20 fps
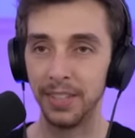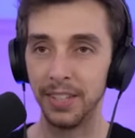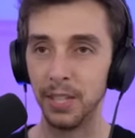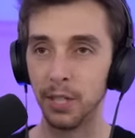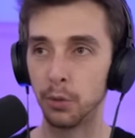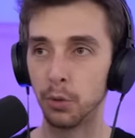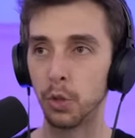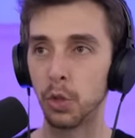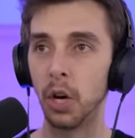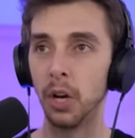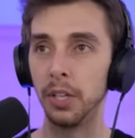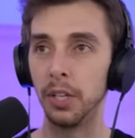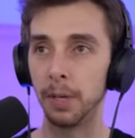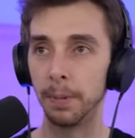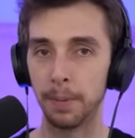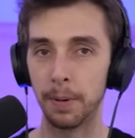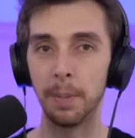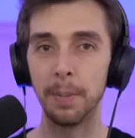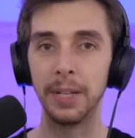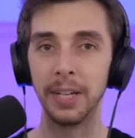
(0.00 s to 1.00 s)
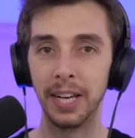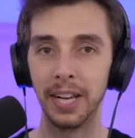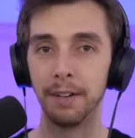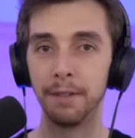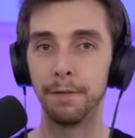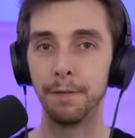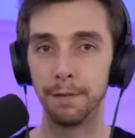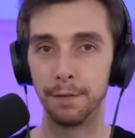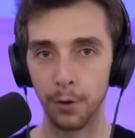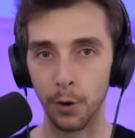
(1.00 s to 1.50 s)
you've got you're probably gonna
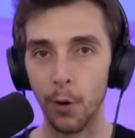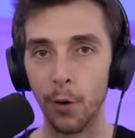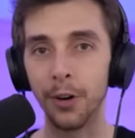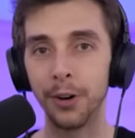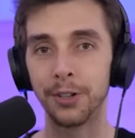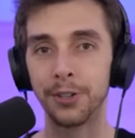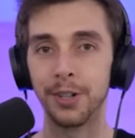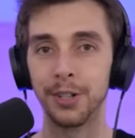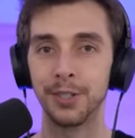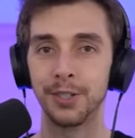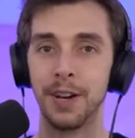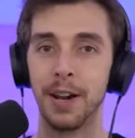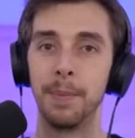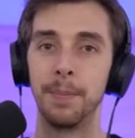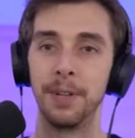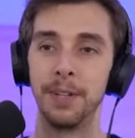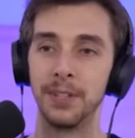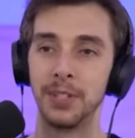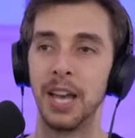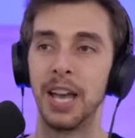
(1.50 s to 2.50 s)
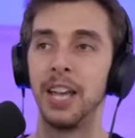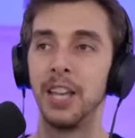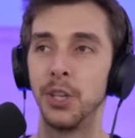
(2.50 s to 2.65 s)
have four Troceraptors.